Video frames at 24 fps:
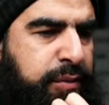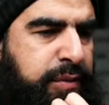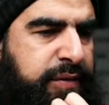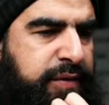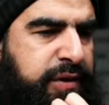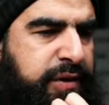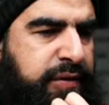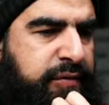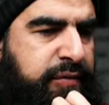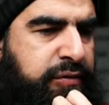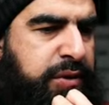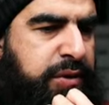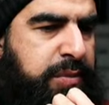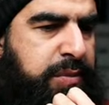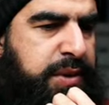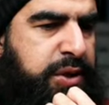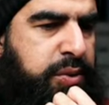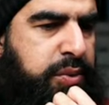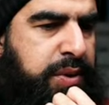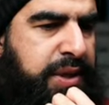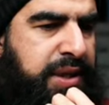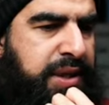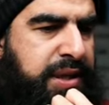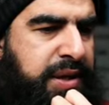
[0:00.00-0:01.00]
of covering
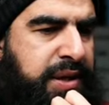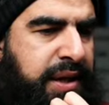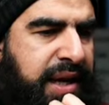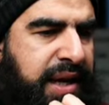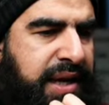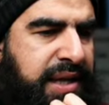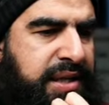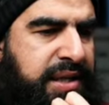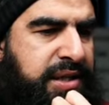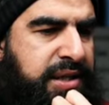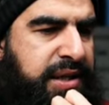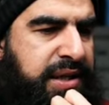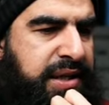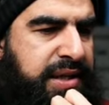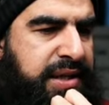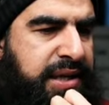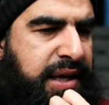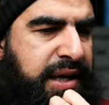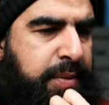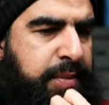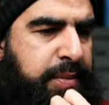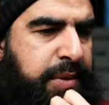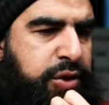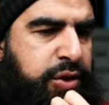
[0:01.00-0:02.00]
between the hands and the
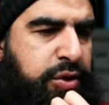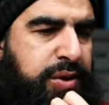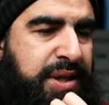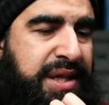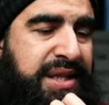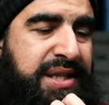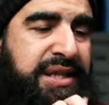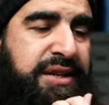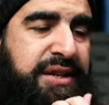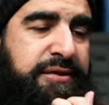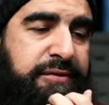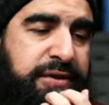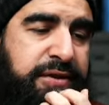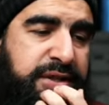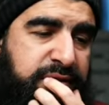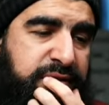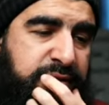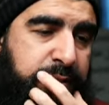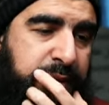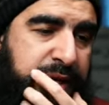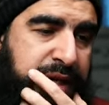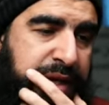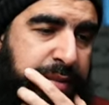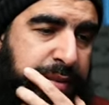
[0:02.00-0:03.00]
tablet. So there's a difference of
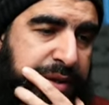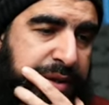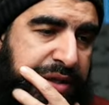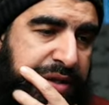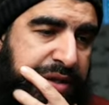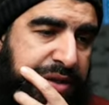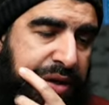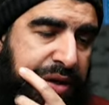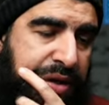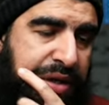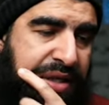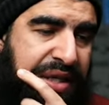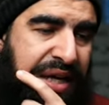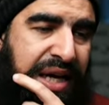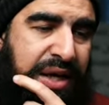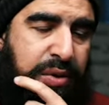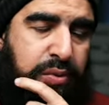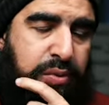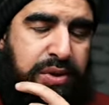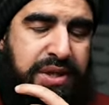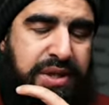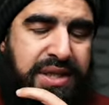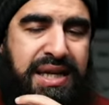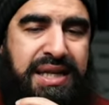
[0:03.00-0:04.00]
opinion amongst the scholars. I
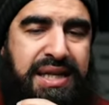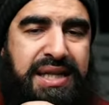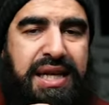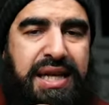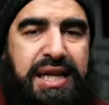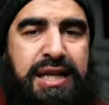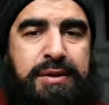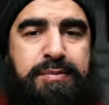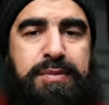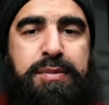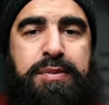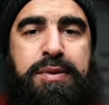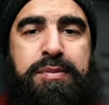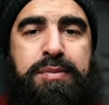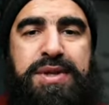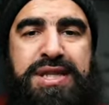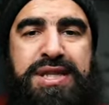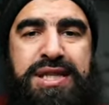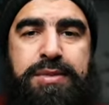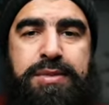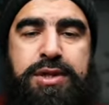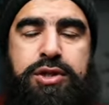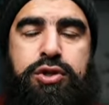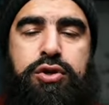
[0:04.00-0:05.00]
would say that it'd be
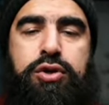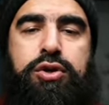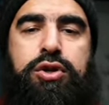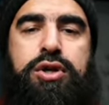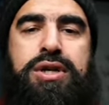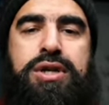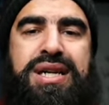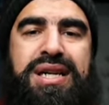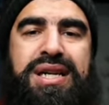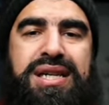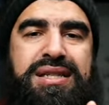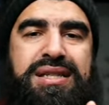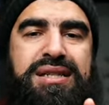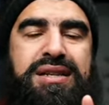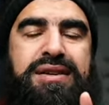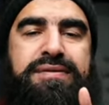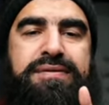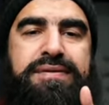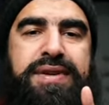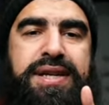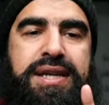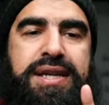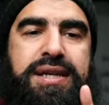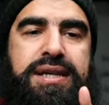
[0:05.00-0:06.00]
permissible so long as her
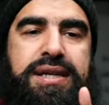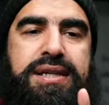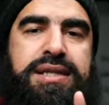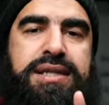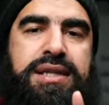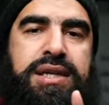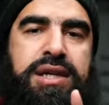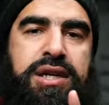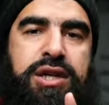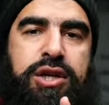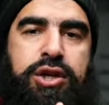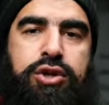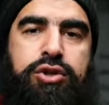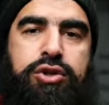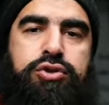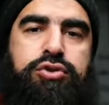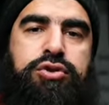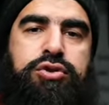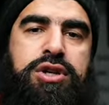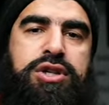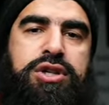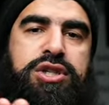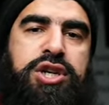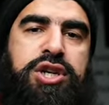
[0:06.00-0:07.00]
fingers do
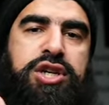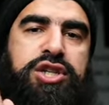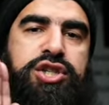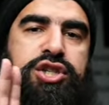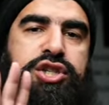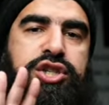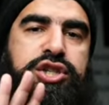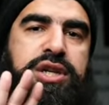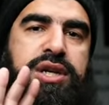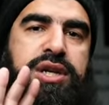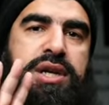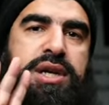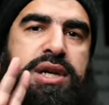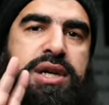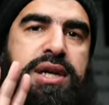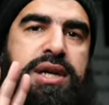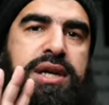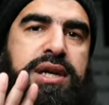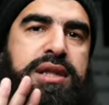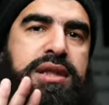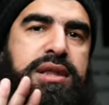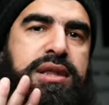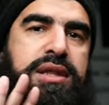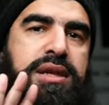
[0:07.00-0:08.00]
not touch
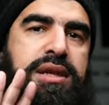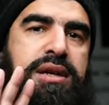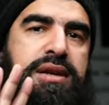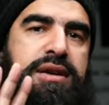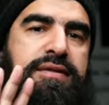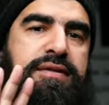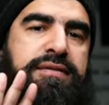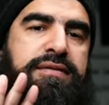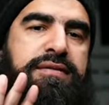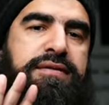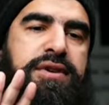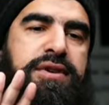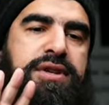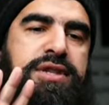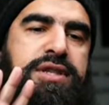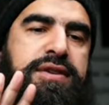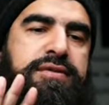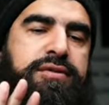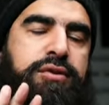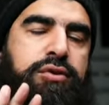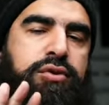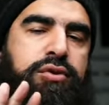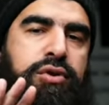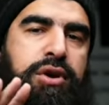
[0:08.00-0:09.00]
the verses
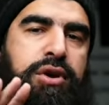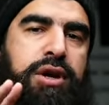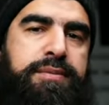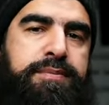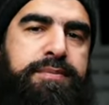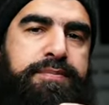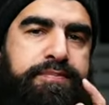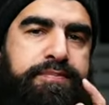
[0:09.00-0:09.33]
of the Quran.